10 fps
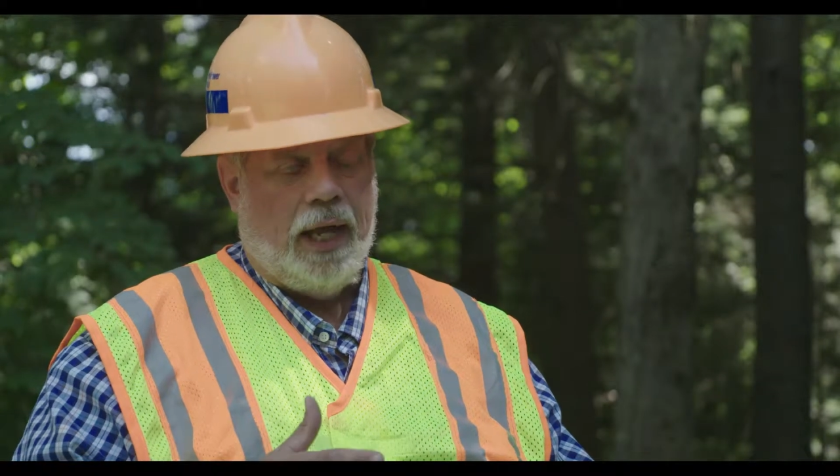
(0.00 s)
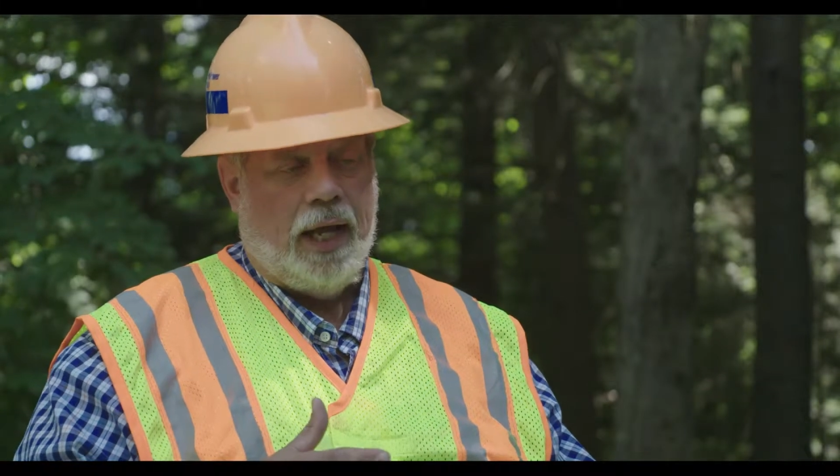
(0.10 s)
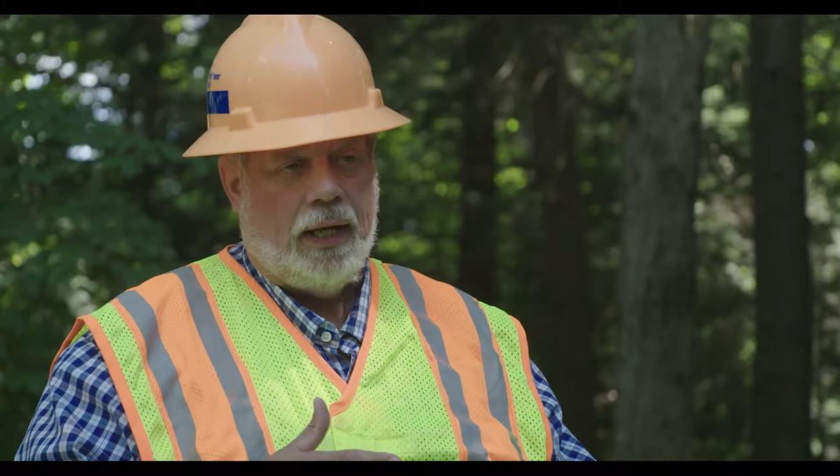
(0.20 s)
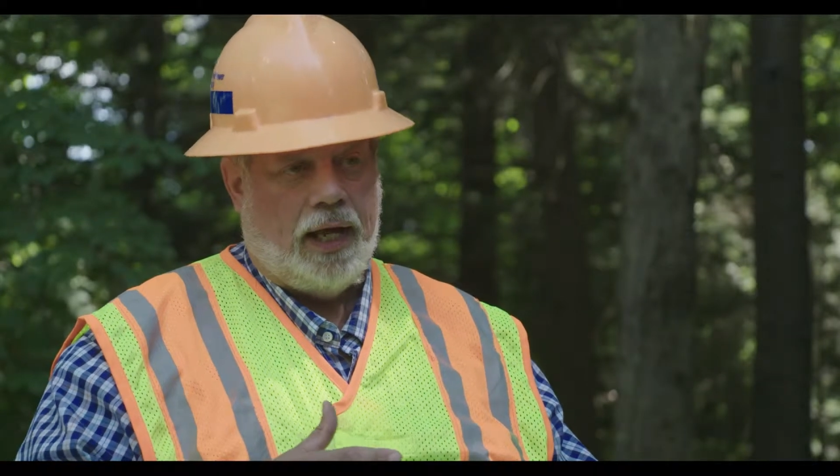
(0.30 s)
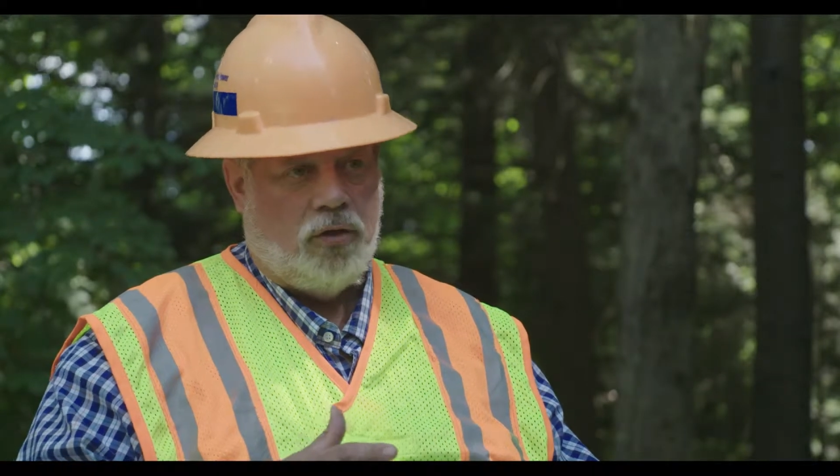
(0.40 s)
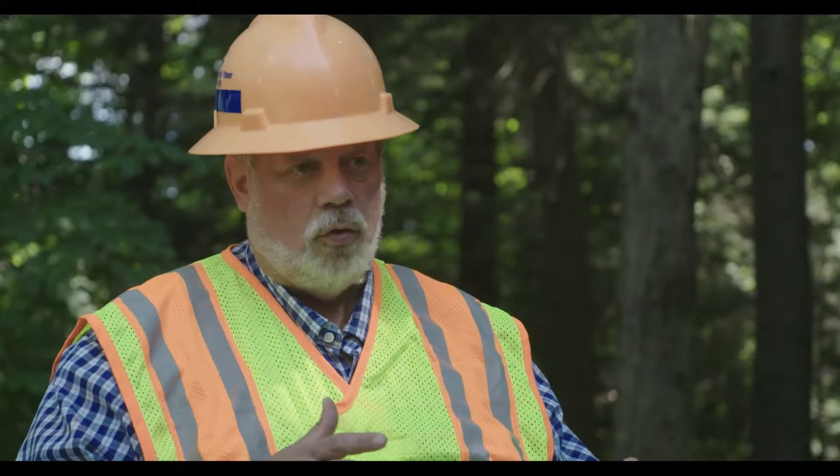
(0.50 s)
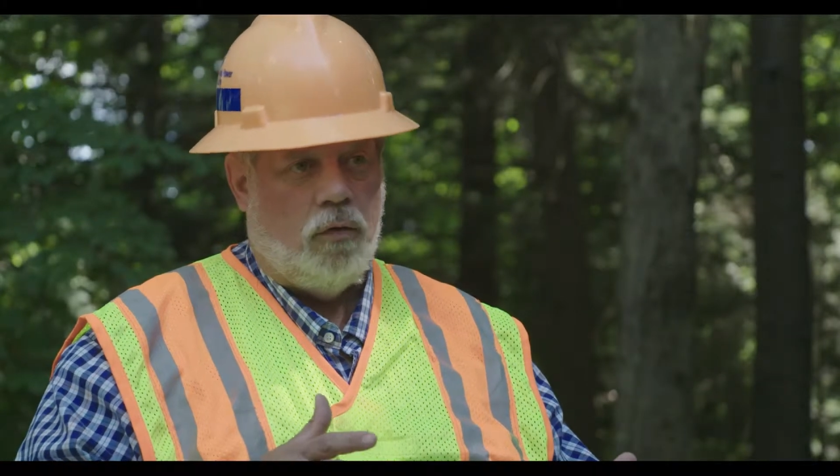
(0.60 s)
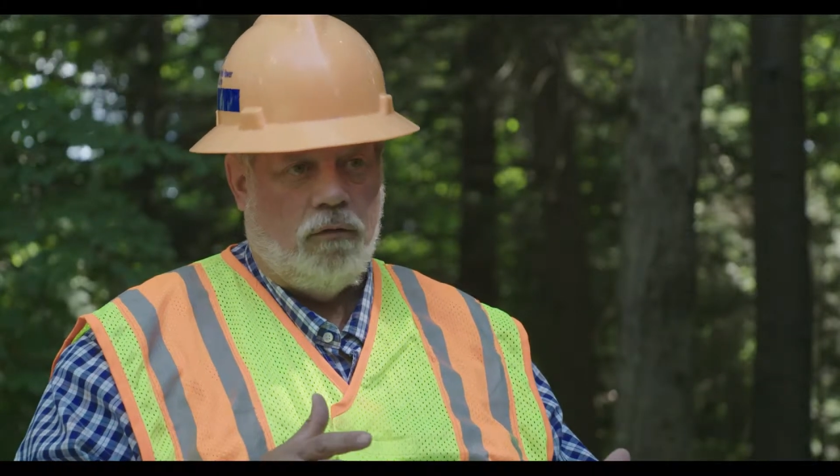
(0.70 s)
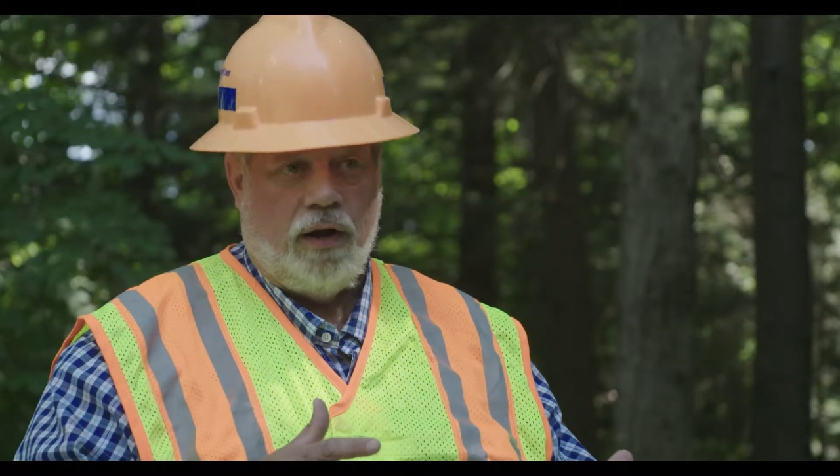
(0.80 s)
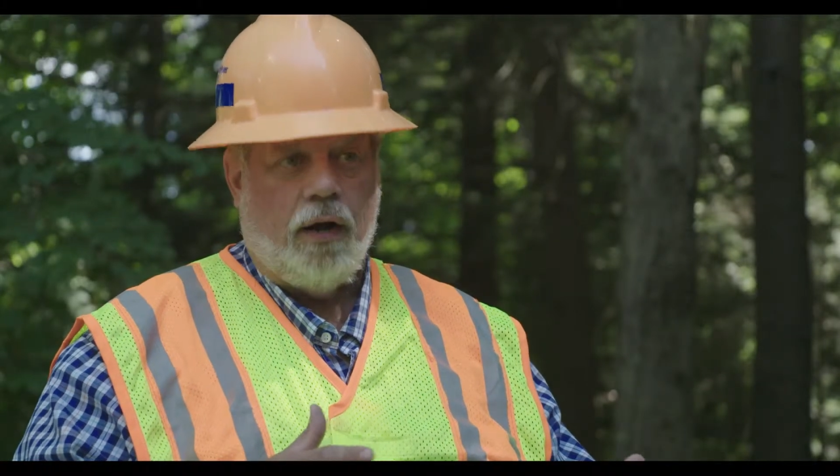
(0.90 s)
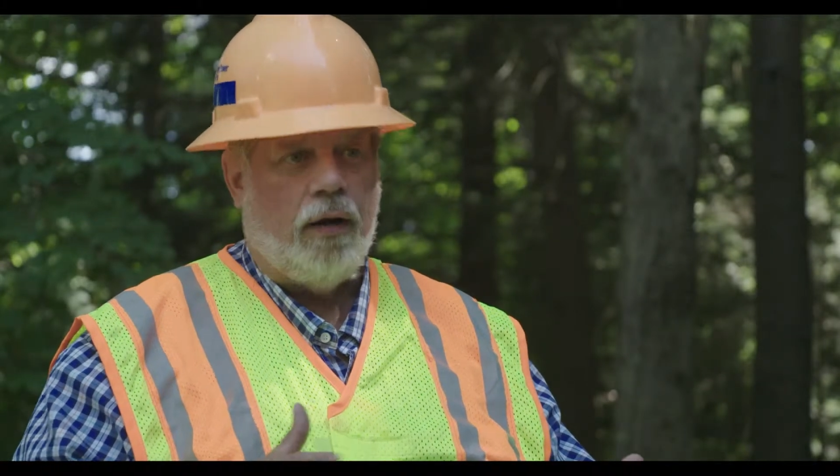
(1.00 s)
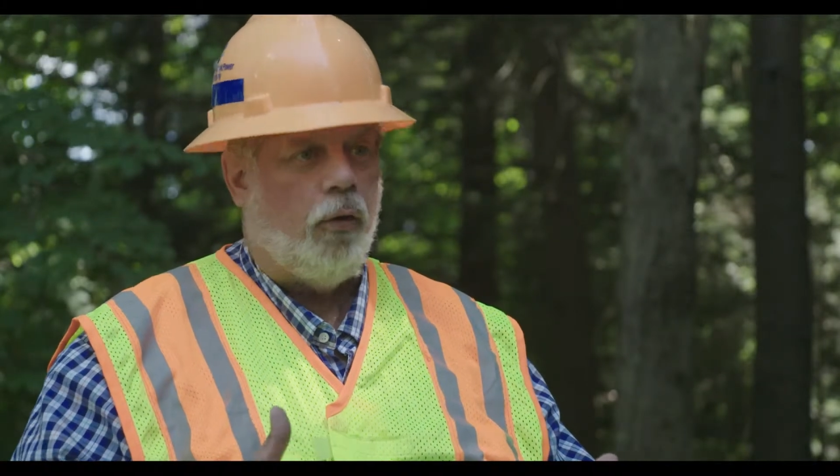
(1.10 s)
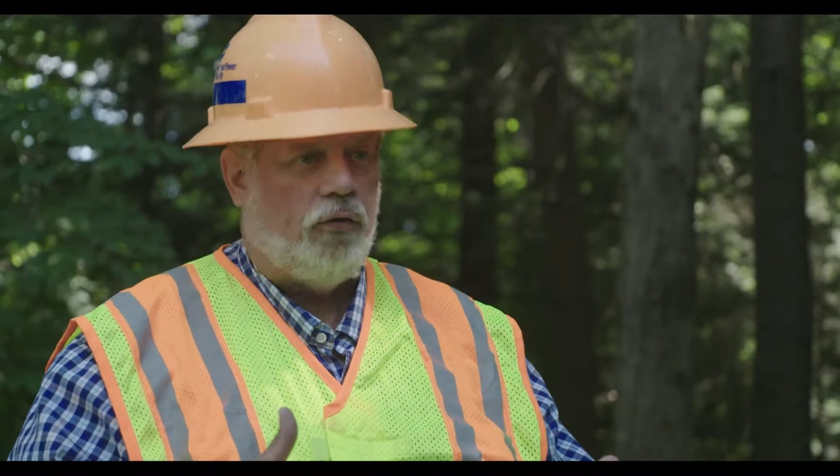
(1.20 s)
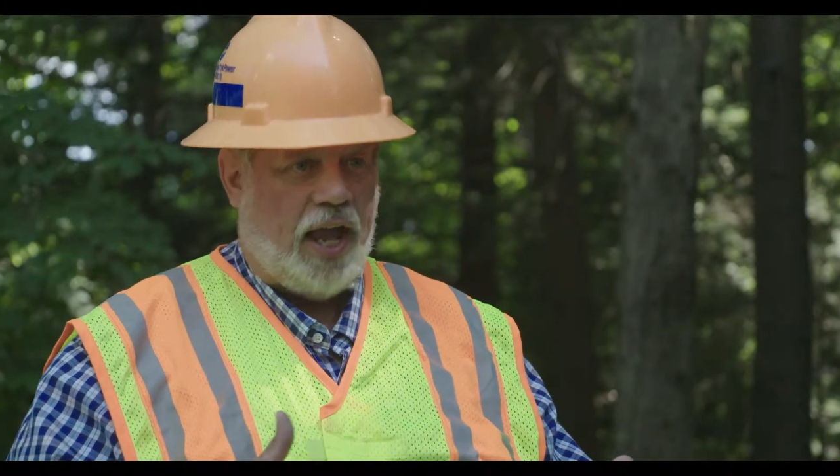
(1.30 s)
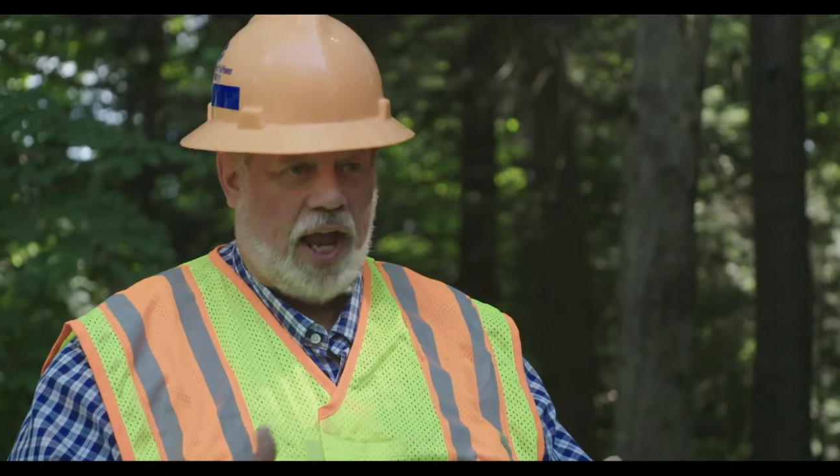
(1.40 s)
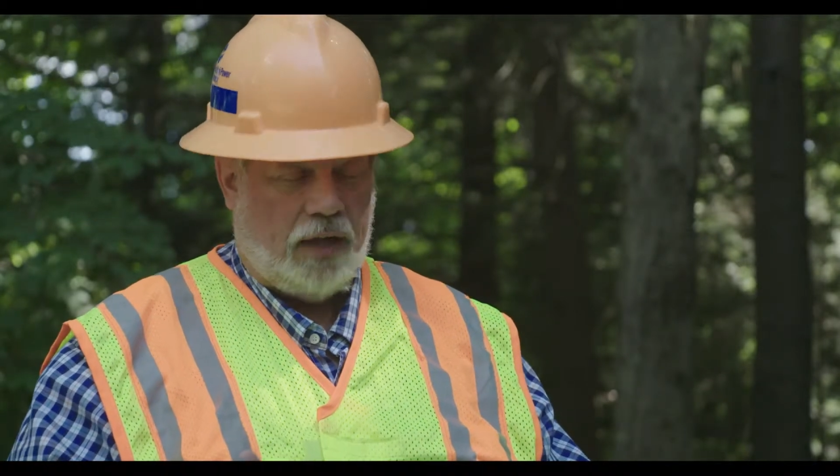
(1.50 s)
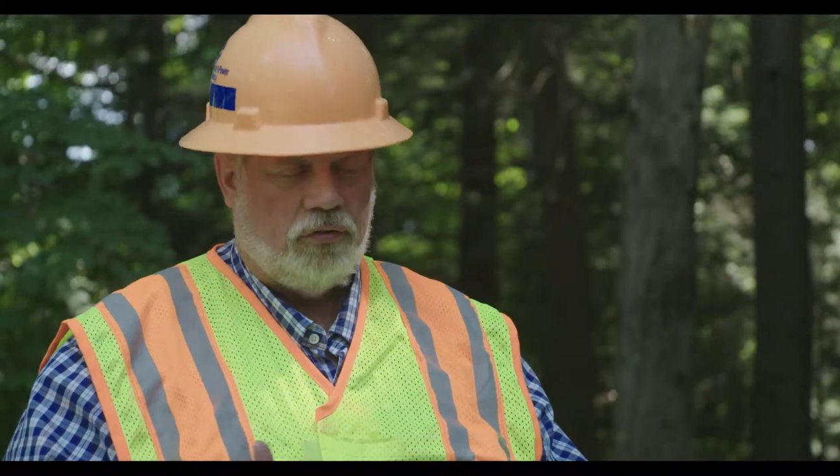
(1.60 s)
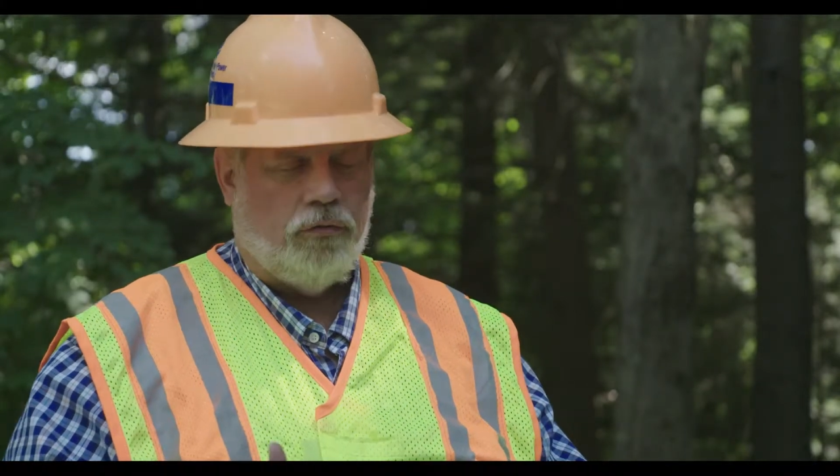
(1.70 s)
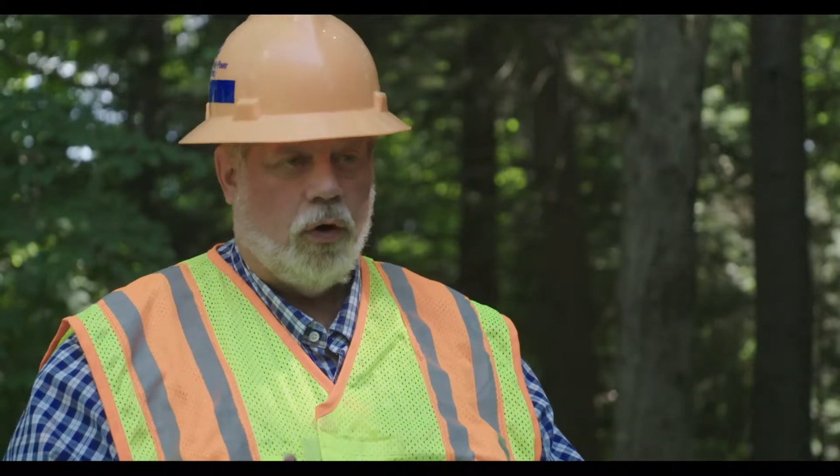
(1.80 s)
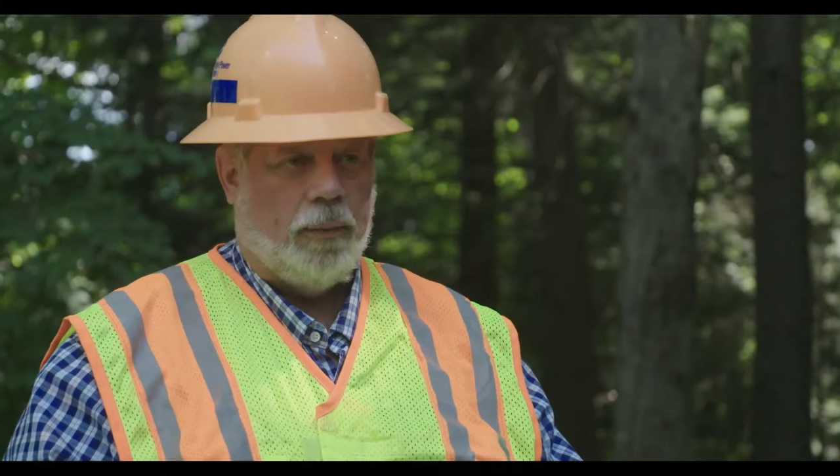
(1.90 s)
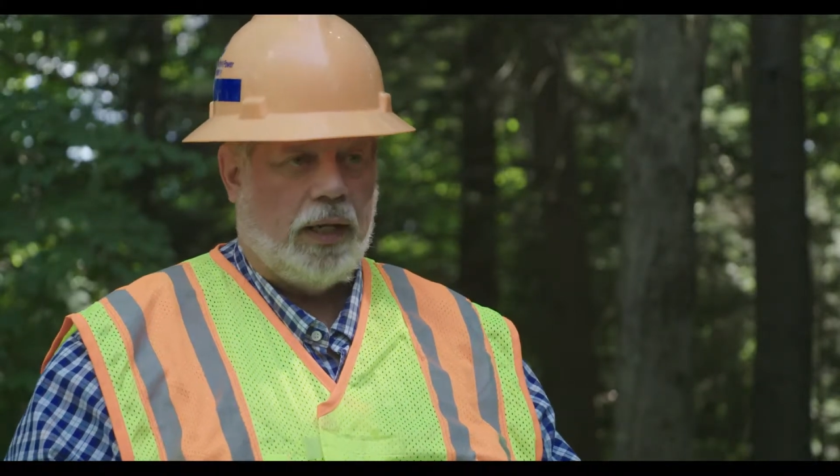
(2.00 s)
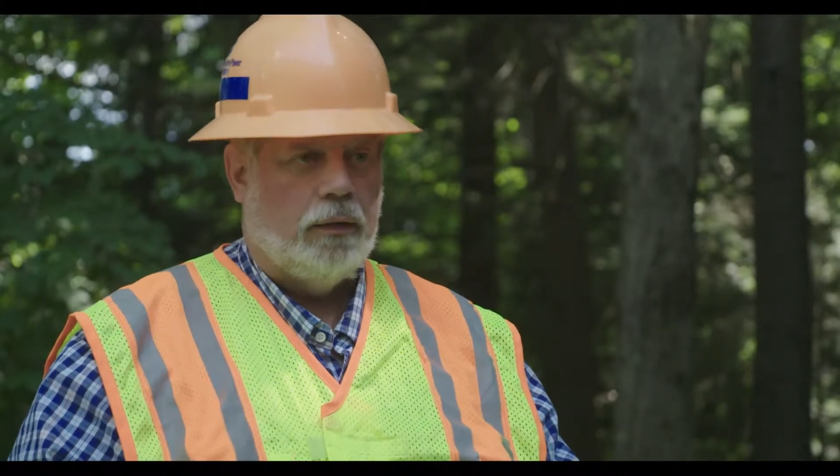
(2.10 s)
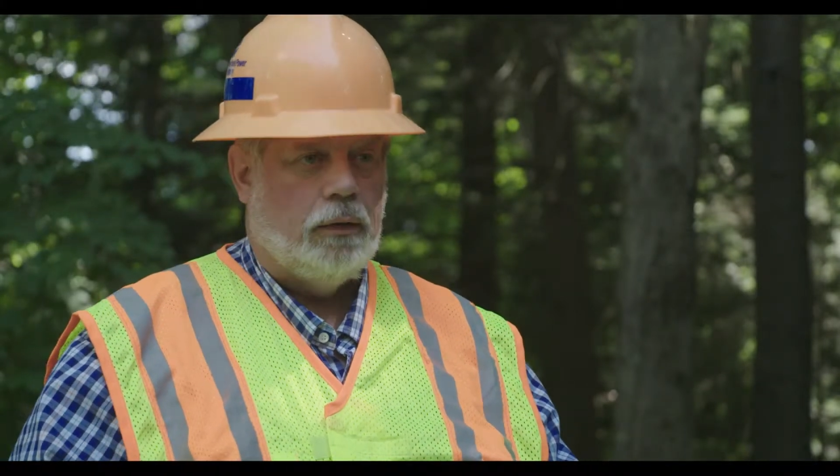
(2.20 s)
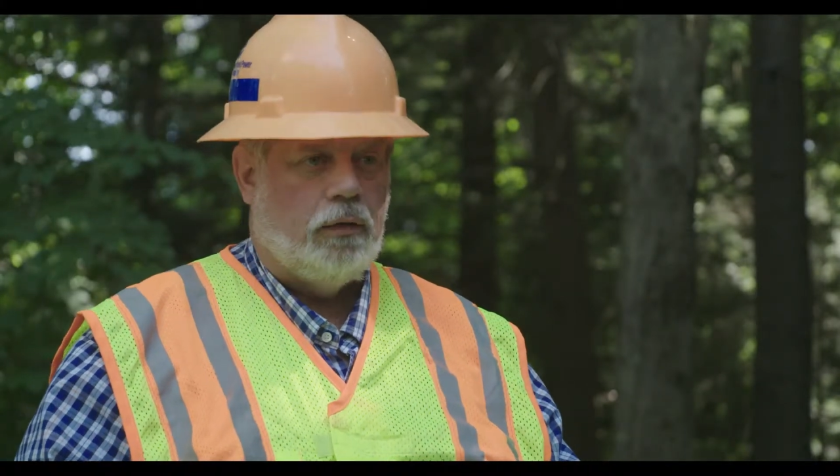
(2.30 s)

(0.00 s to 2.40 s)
and they do variable tasks for me,